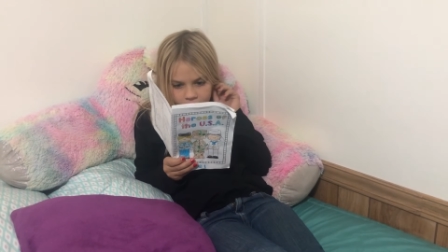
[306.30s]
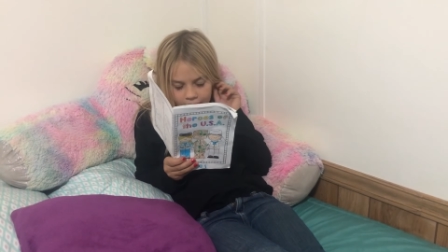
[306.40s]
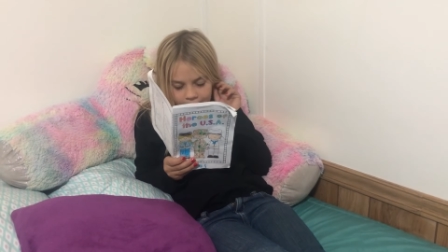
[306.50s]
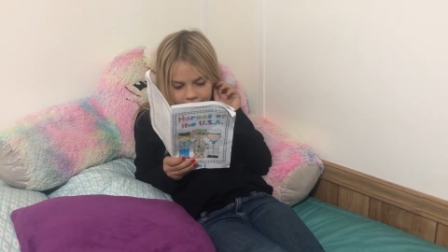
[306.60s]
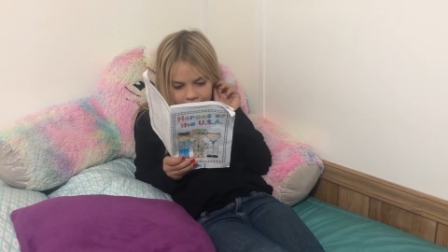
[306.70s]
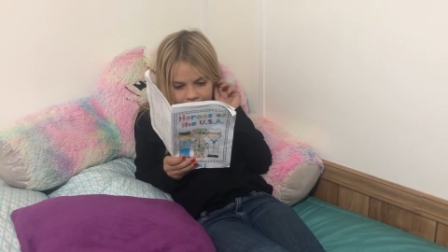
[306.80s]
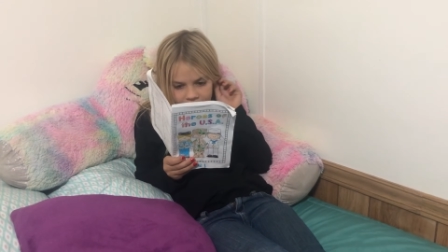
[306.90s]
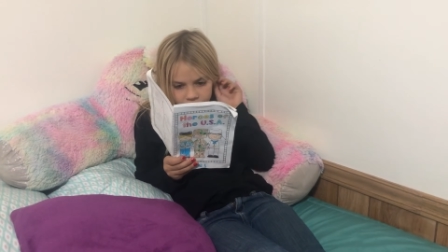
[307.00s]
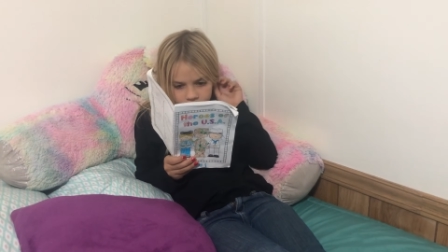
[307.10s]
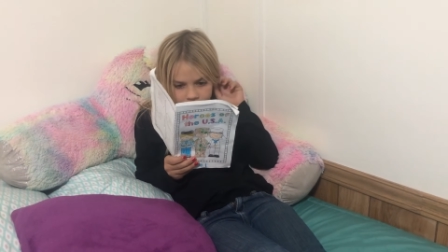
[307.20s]
11th
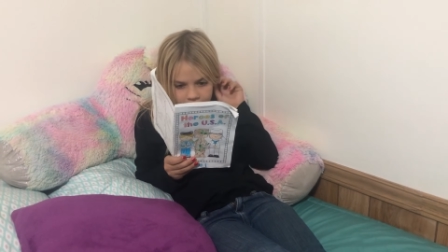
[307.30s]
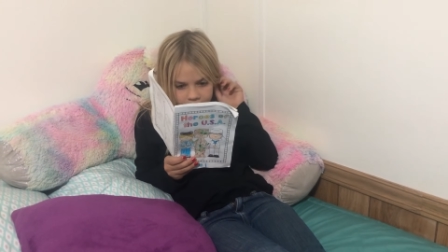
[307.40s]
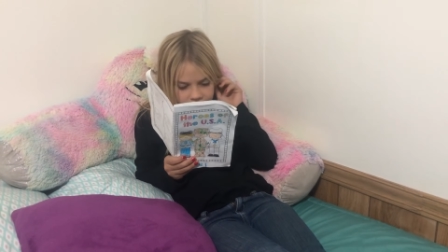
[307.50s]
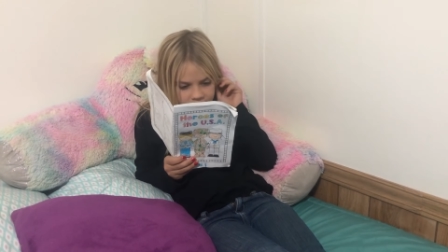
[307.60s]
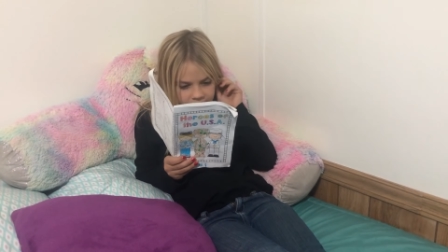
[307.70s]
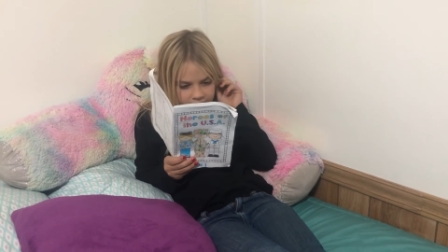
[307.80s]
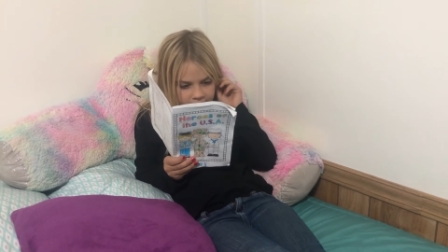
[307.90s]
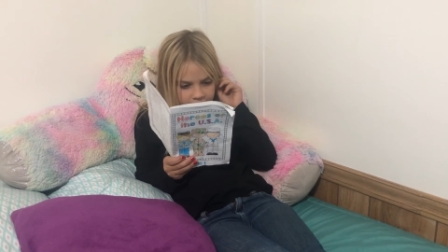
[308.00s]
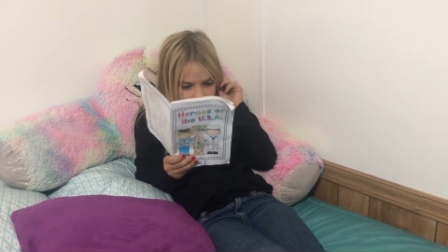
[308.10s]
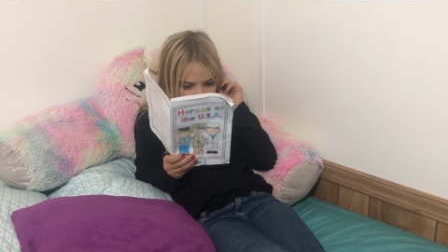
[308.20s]
as Veterans Day.